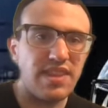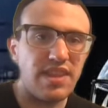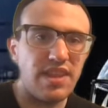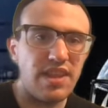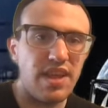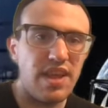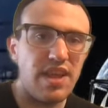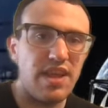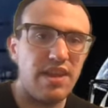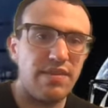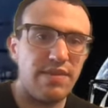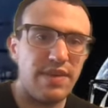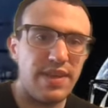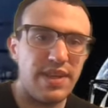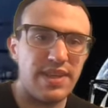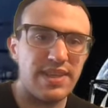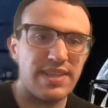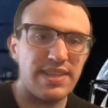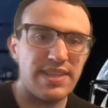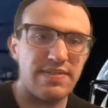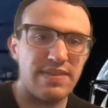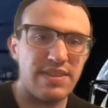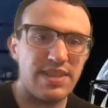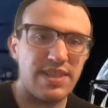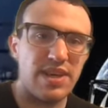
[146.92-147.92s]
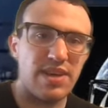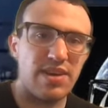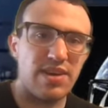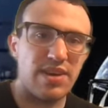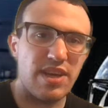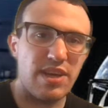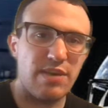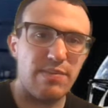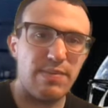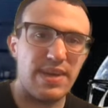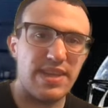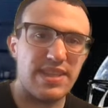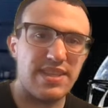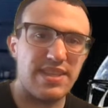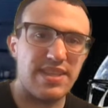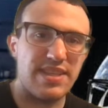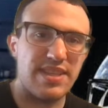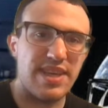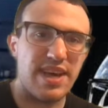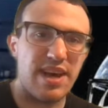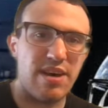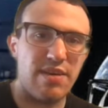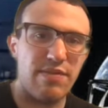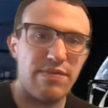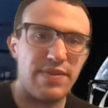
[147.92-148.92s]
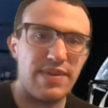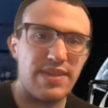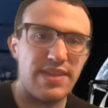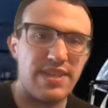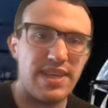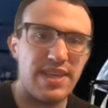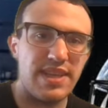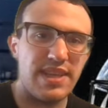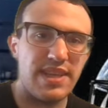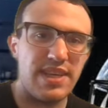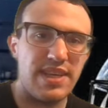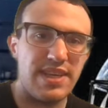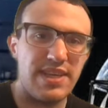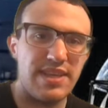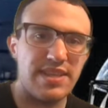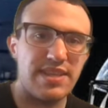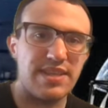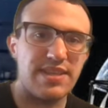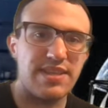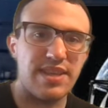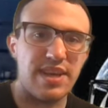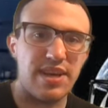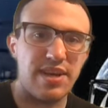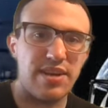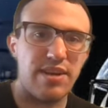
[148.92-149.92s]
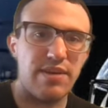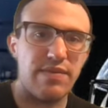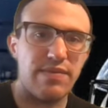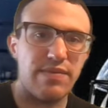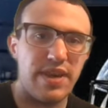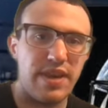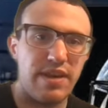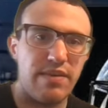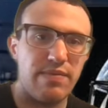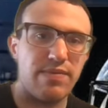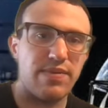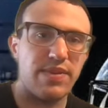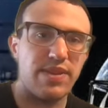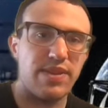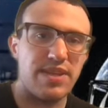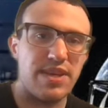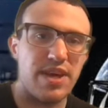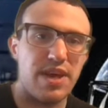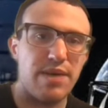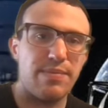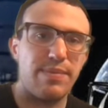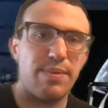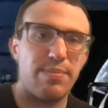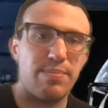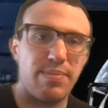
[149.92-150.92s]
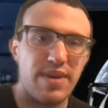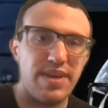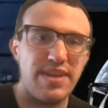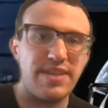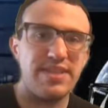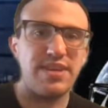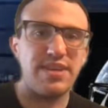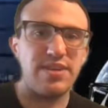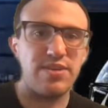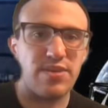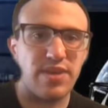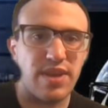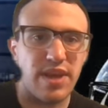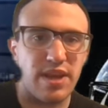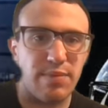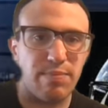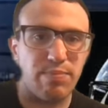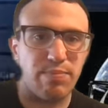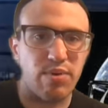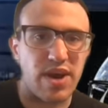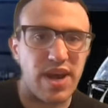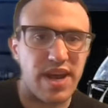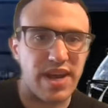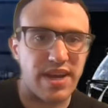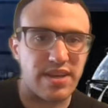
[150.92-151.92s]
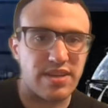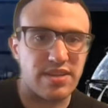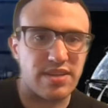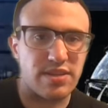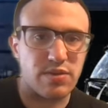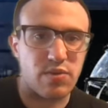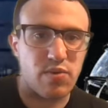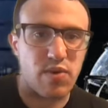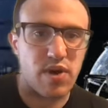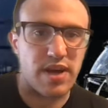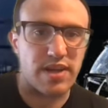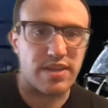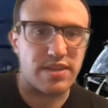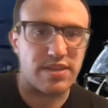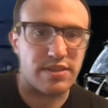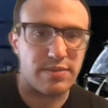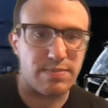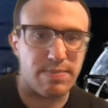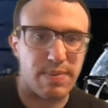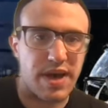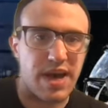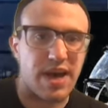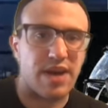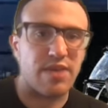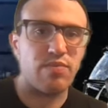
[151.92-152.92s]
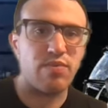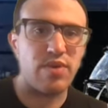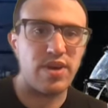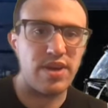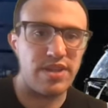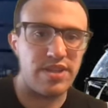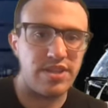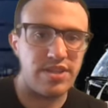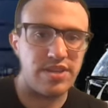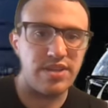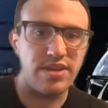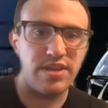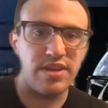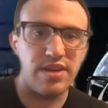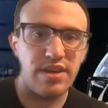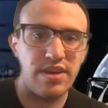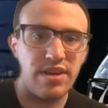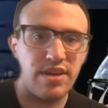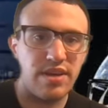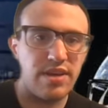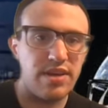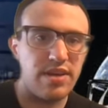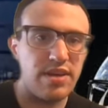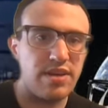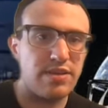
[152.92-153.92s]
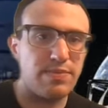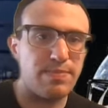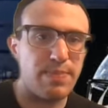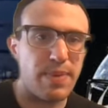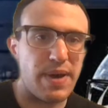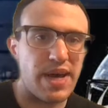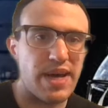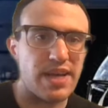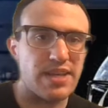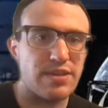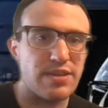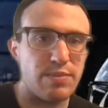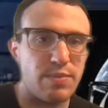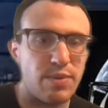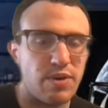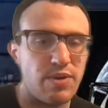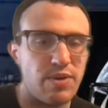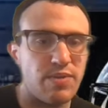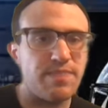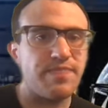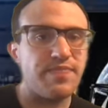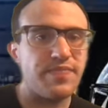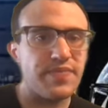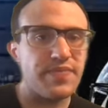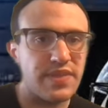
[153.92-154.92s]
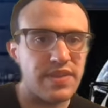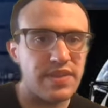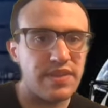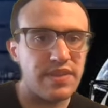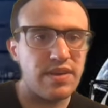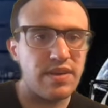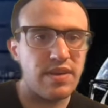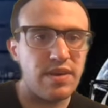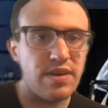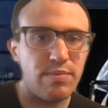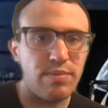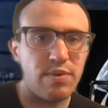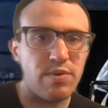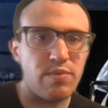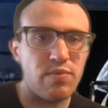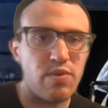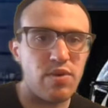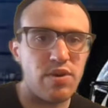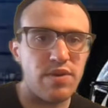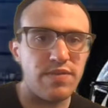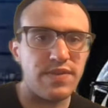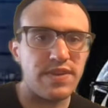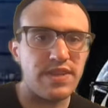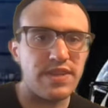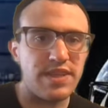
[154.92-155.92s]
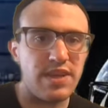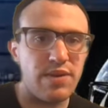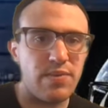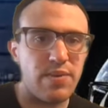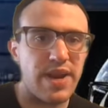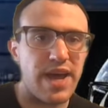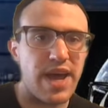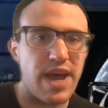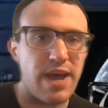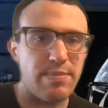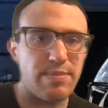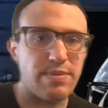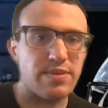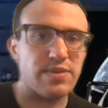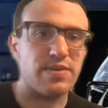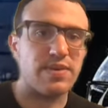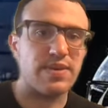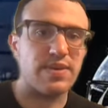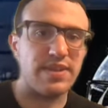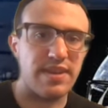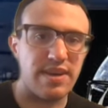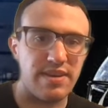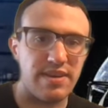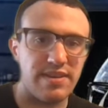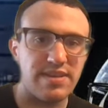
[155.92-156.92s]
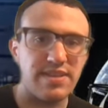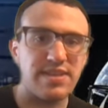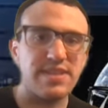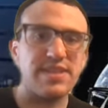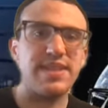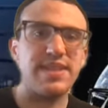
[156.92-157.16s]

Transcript: and if he does have a solid game against the Dolphins, at least a solid enough game for the time he plays, he could get a practice squad spot, which it's possible. But we'll have to see what happens right there. So